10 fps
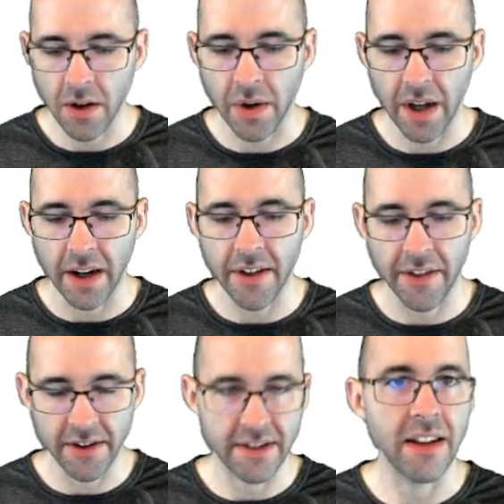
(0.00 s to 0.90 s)
Okay, and
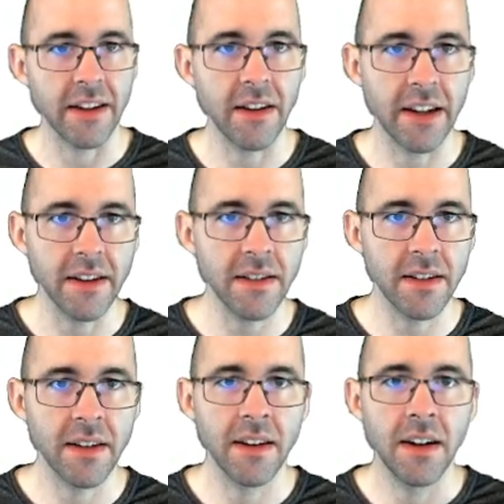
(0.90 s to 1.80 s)
then there's that little
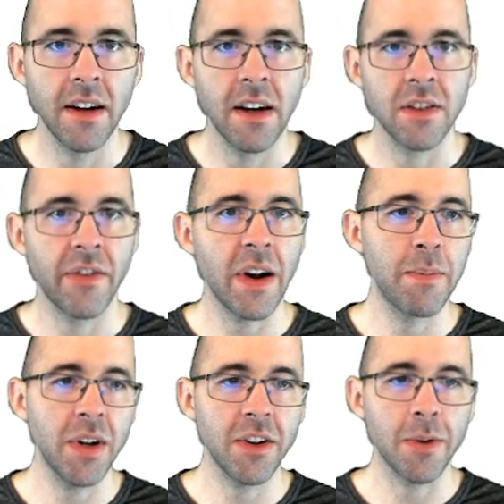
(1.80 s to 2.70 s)
hint. If I
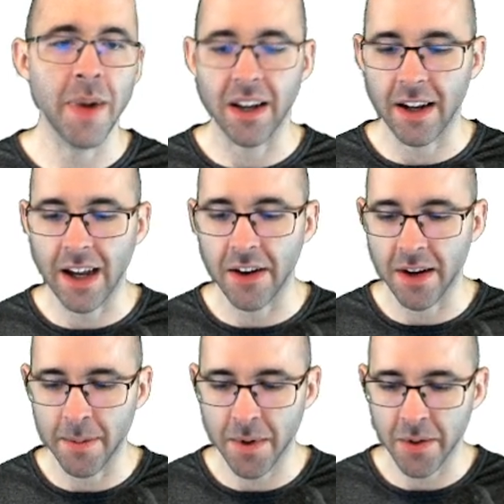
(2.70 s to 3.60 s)
put your bank account
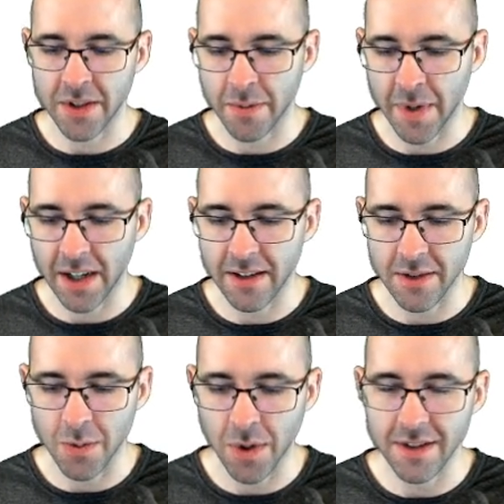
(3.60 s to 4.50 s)
number, which mine
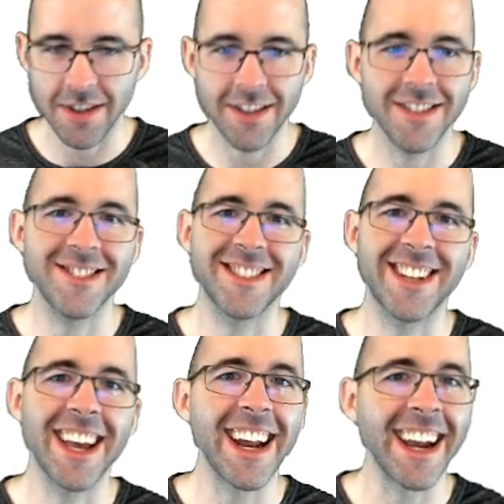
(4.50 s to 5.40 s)
is one,
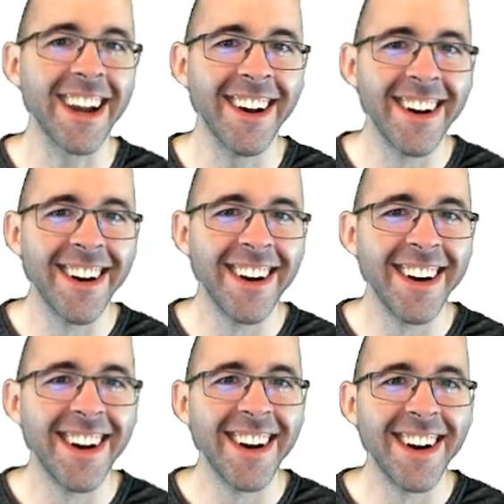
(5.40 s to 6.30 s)
just kidding. I'm
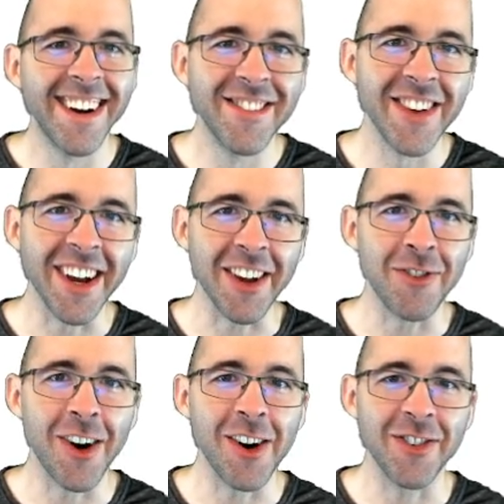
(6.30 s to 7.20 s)
not going
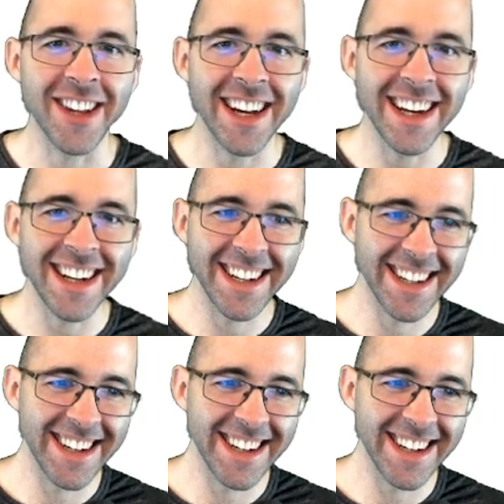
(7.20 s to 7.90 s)
to fall for that.